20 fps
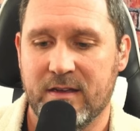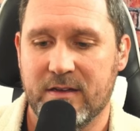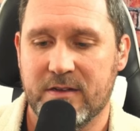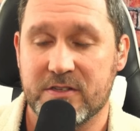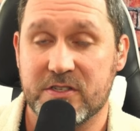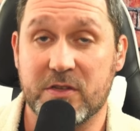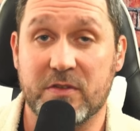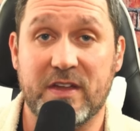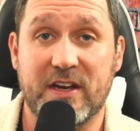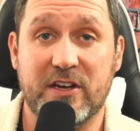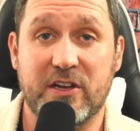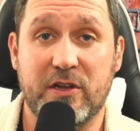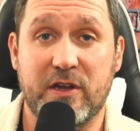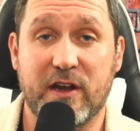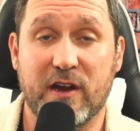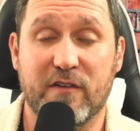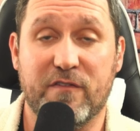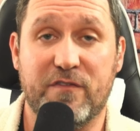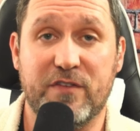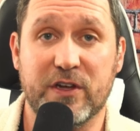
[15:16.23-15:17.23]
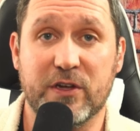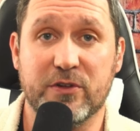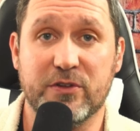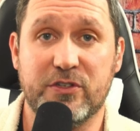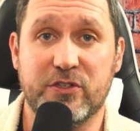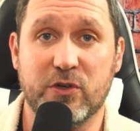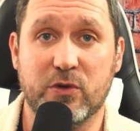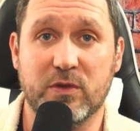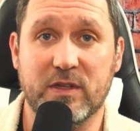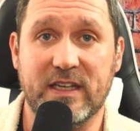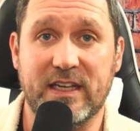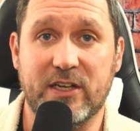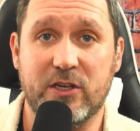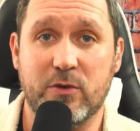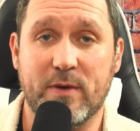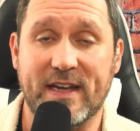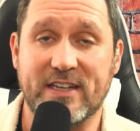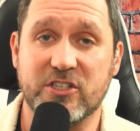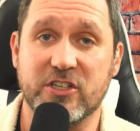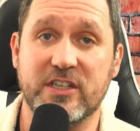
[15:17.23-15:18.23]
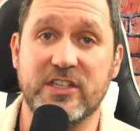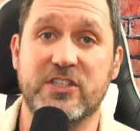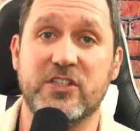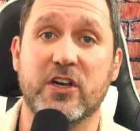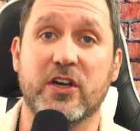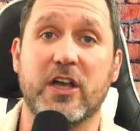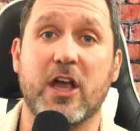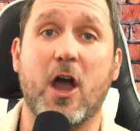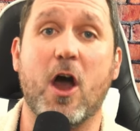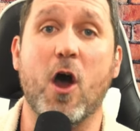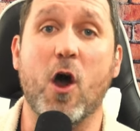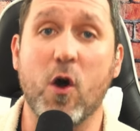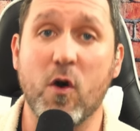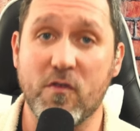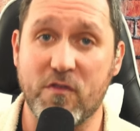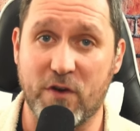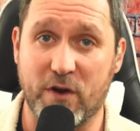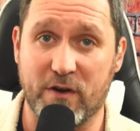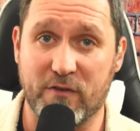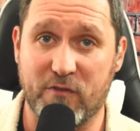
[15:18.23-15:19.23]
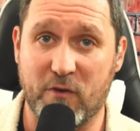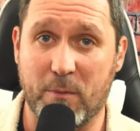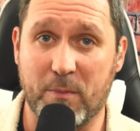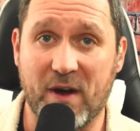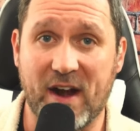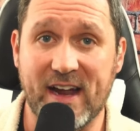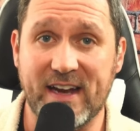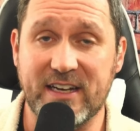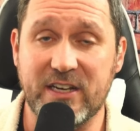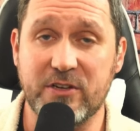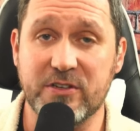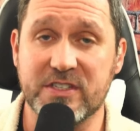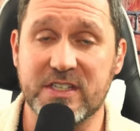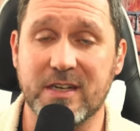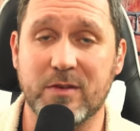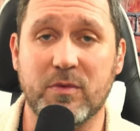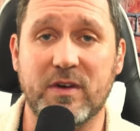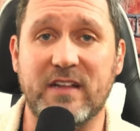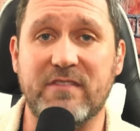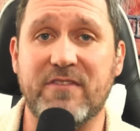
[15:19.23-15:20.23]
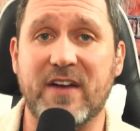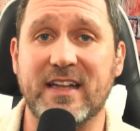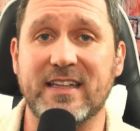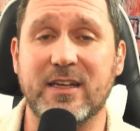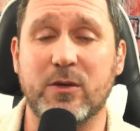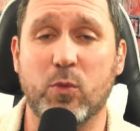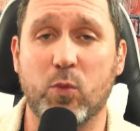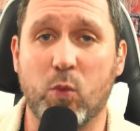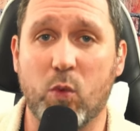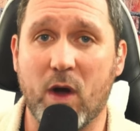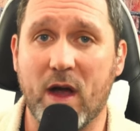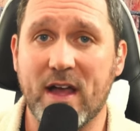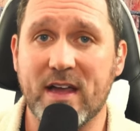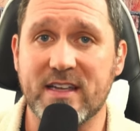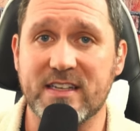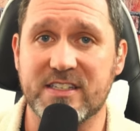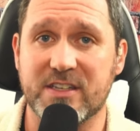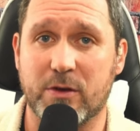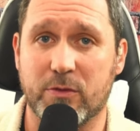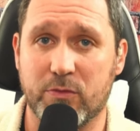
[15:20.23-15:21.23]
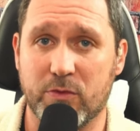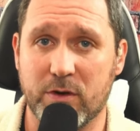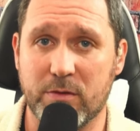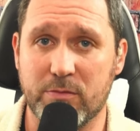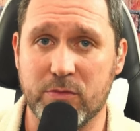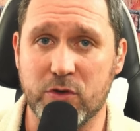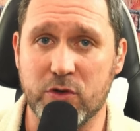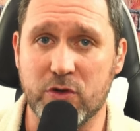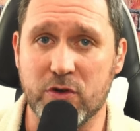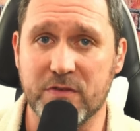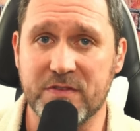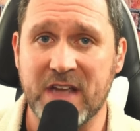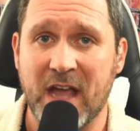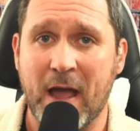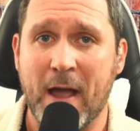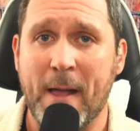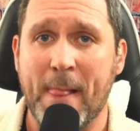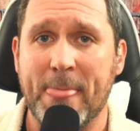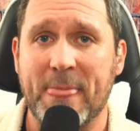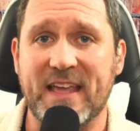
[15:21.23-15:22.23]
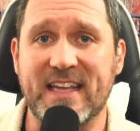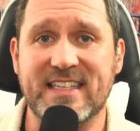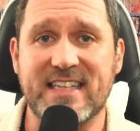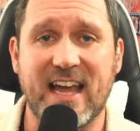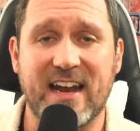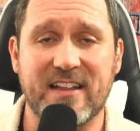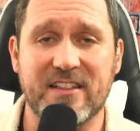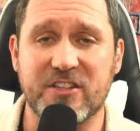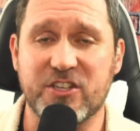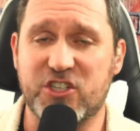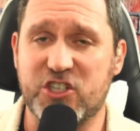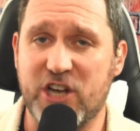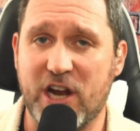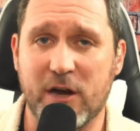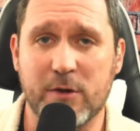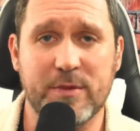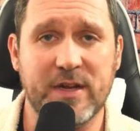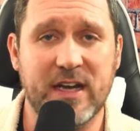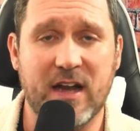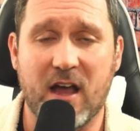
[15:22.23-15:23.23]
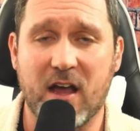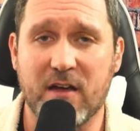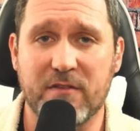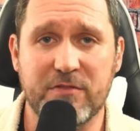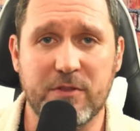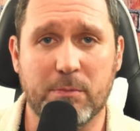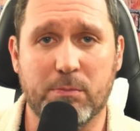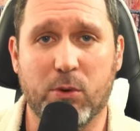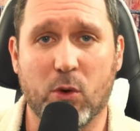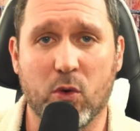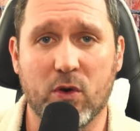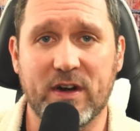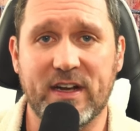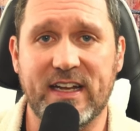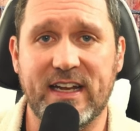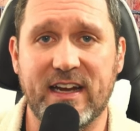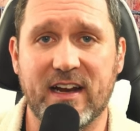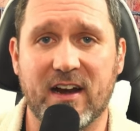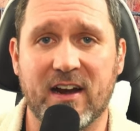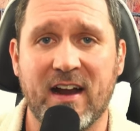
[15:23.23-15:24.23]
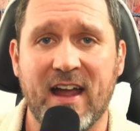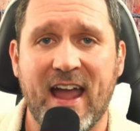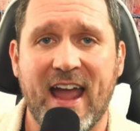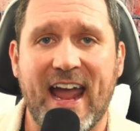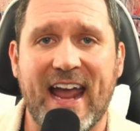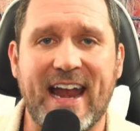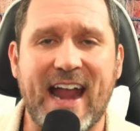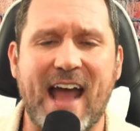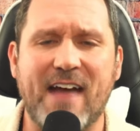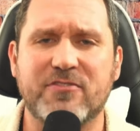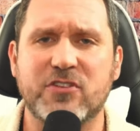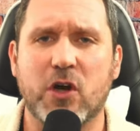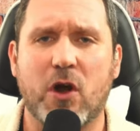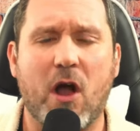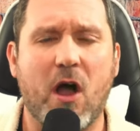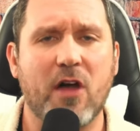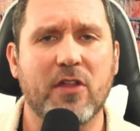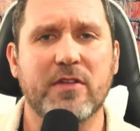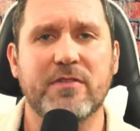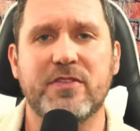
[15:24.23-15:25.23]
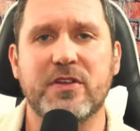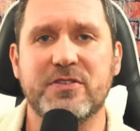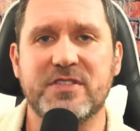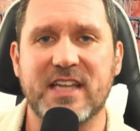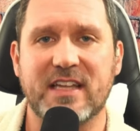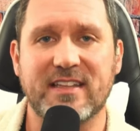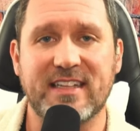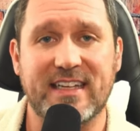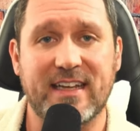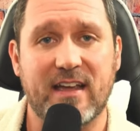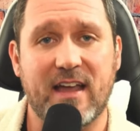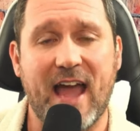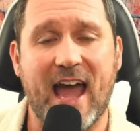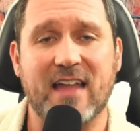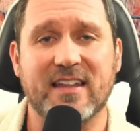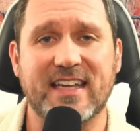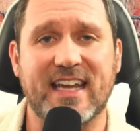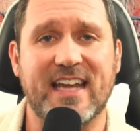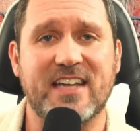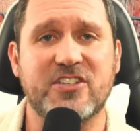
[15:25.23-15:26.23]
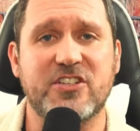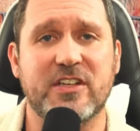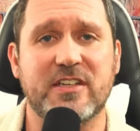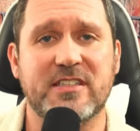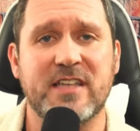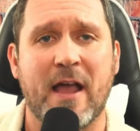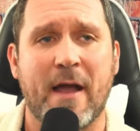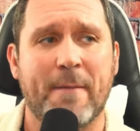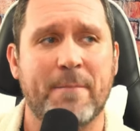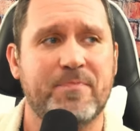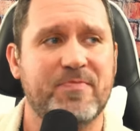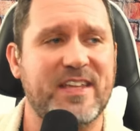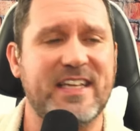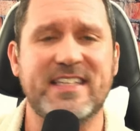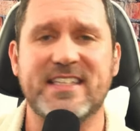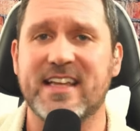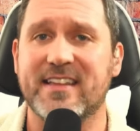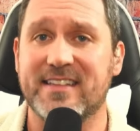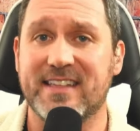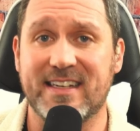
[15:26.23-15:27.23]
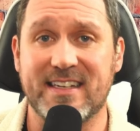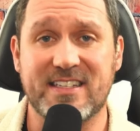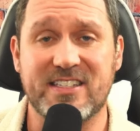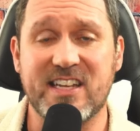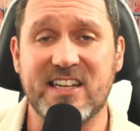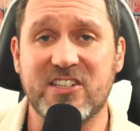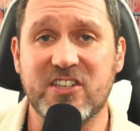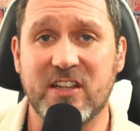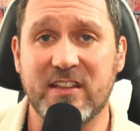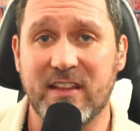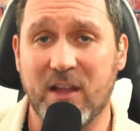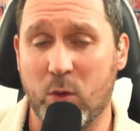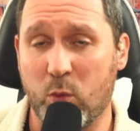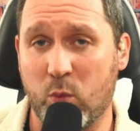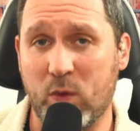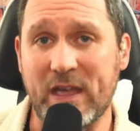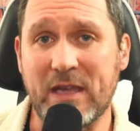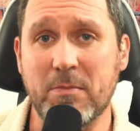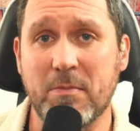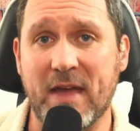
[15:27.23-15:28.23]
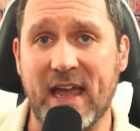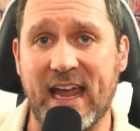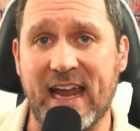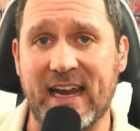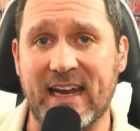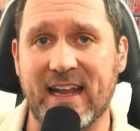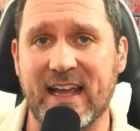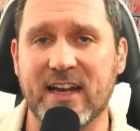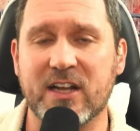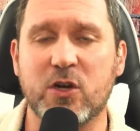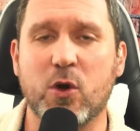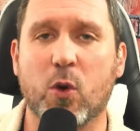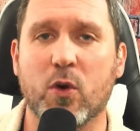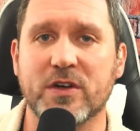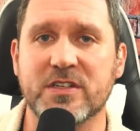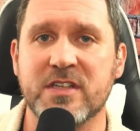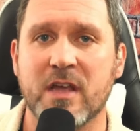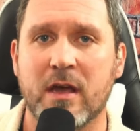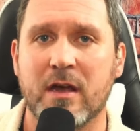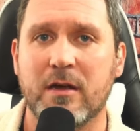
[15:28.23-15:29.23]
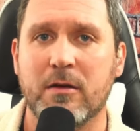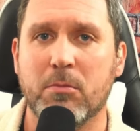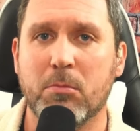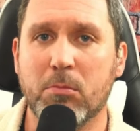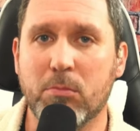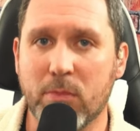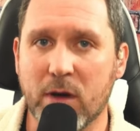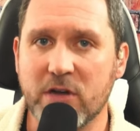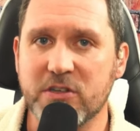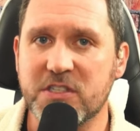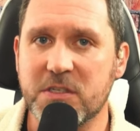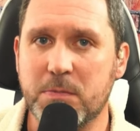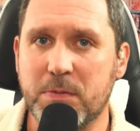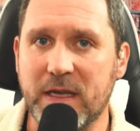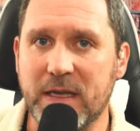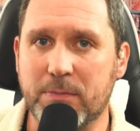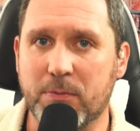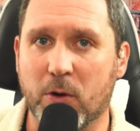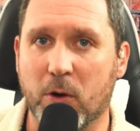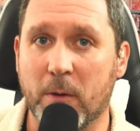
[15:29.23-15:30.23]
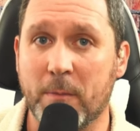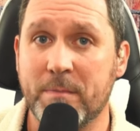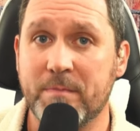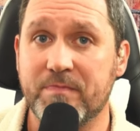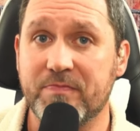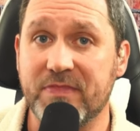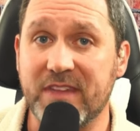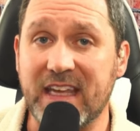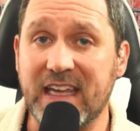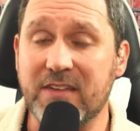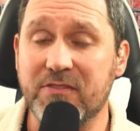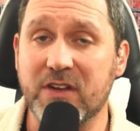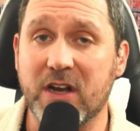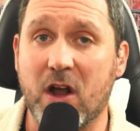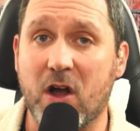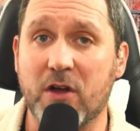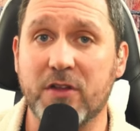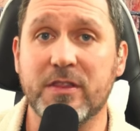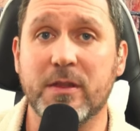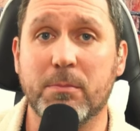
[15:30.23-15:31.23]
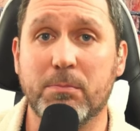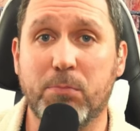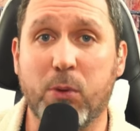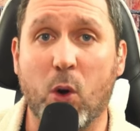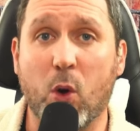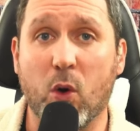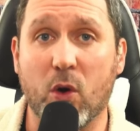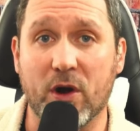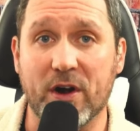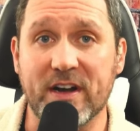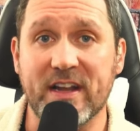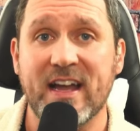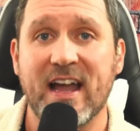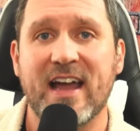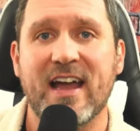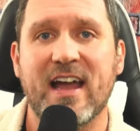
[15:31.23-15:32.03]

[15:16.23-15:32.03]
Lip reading: So there you hear Phil Dooley, who actually took over for Brian Houston when he finally was removed. He's kind of the chairman of the board here. And after all of those allegations, he said the decision that we made, and of course, most people, even on the board,